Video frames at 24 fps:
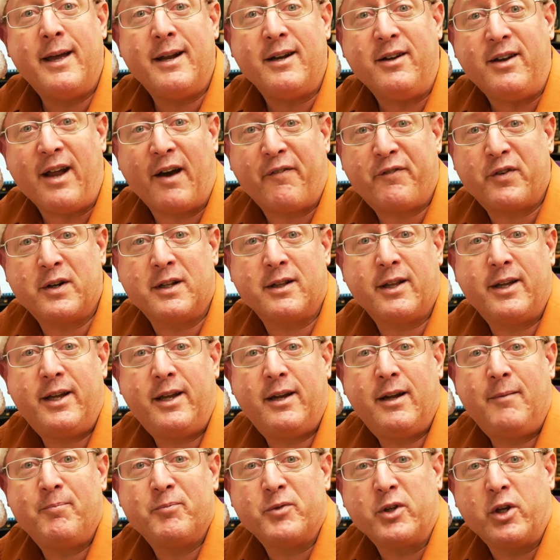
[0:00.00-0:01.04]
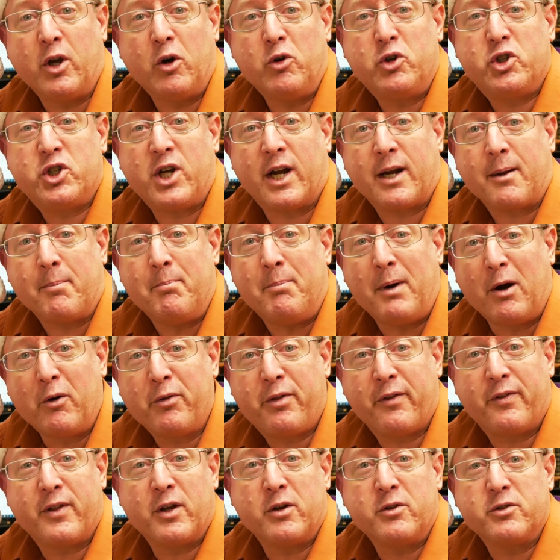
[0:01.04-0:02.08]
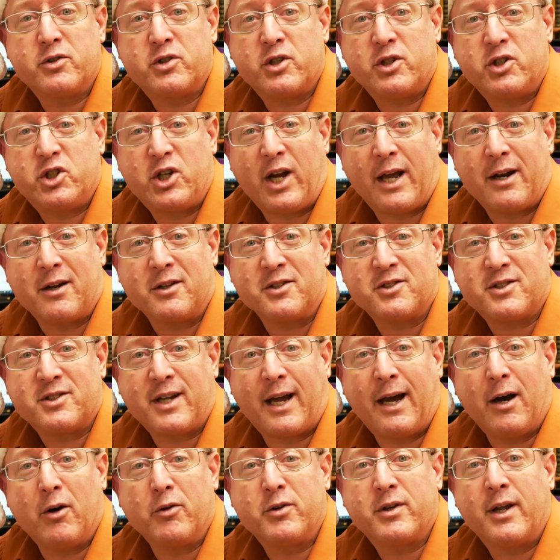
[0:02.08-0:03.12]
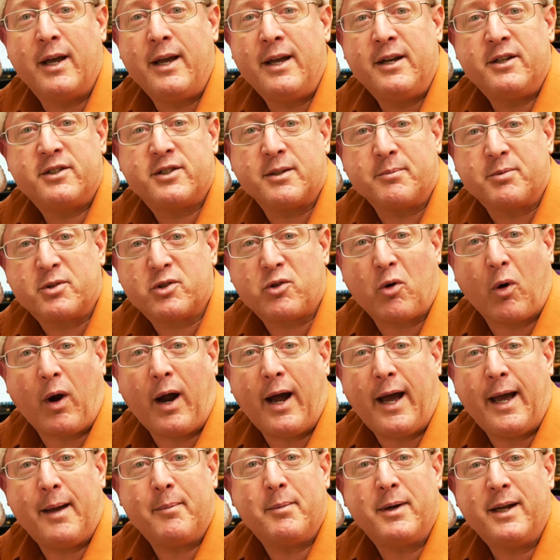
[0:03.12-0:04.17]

definitely go check both of those channels out, subscribe,